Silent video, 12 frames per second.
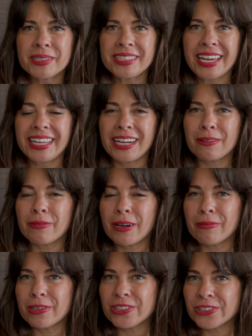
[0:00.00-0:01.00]
date on what
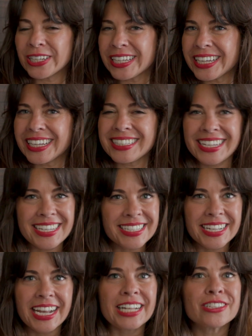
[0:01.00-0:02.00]
we're drinking,
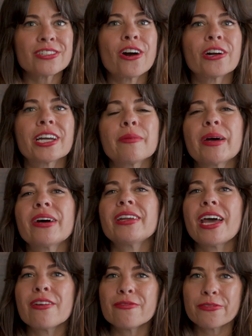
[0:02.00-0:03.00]
tasting, and talking about
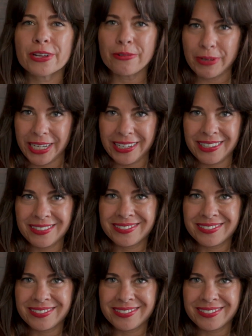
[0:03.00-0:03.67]
every week.